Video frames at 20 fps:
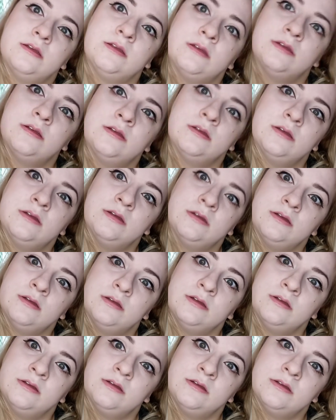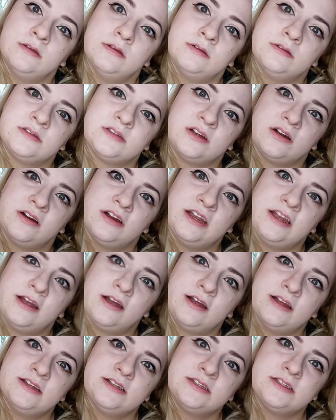to get... Sorry
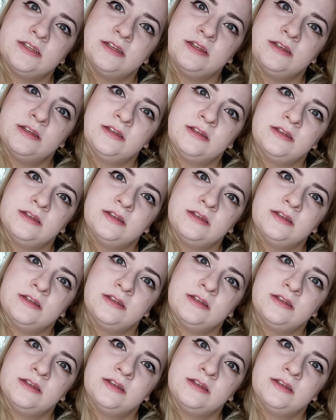guys.